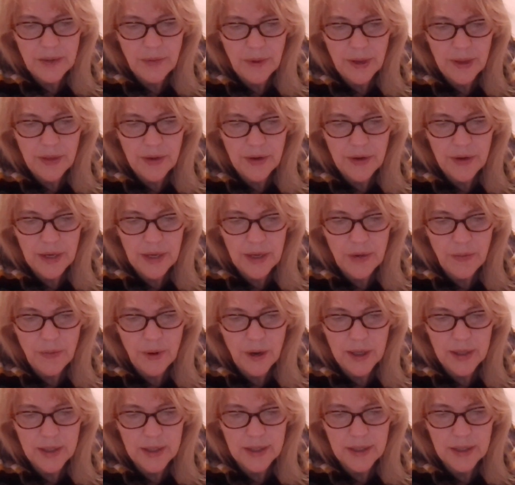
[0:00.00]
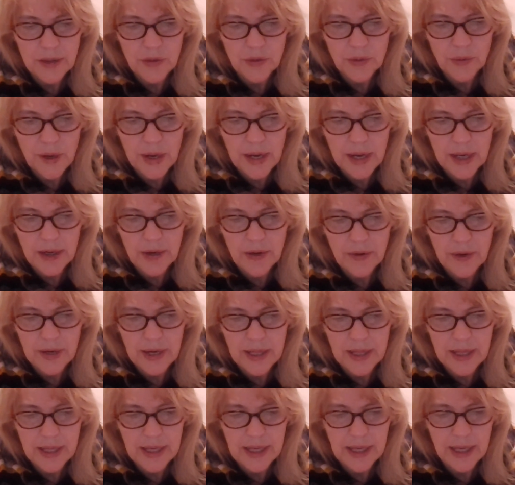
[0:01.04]
whether he wants a drink or
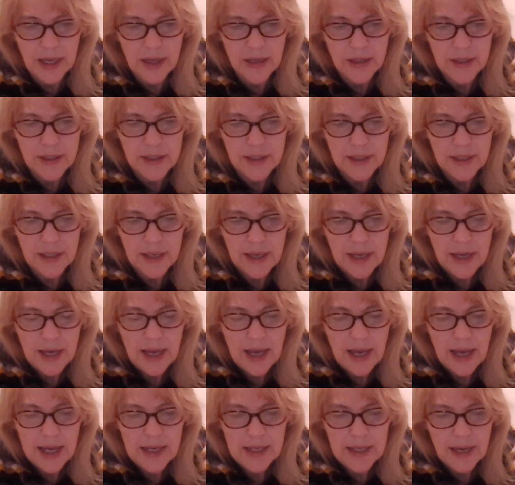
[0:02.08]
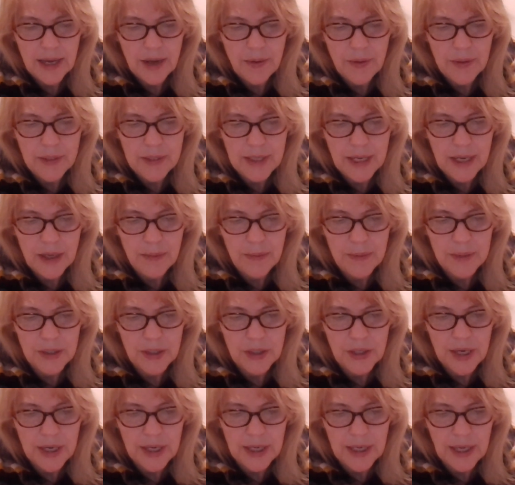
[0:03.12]
anything else, and I will tell
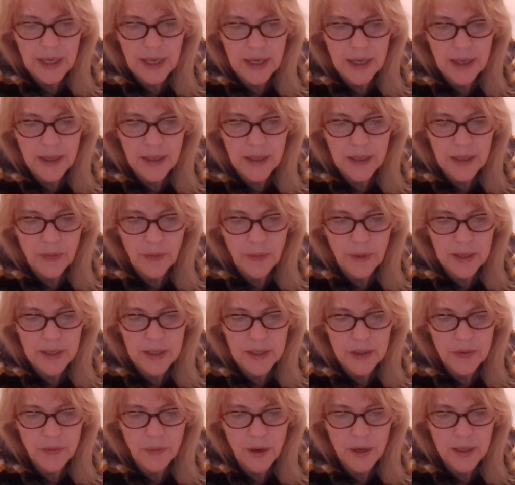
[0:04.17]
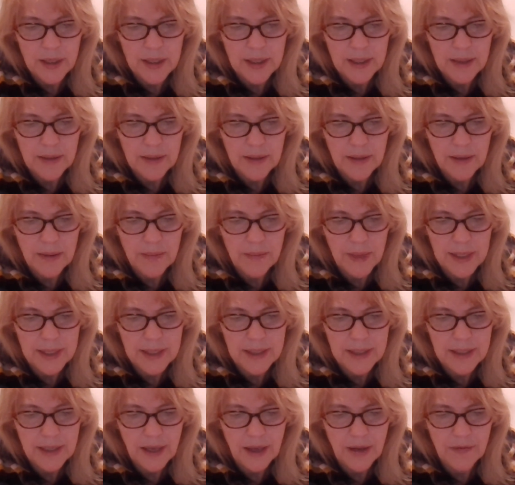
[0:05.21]
Pashenka what is wanted
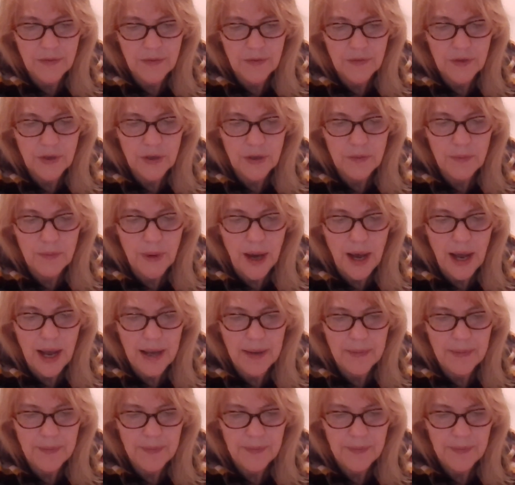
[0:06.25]
myself. Goodbye.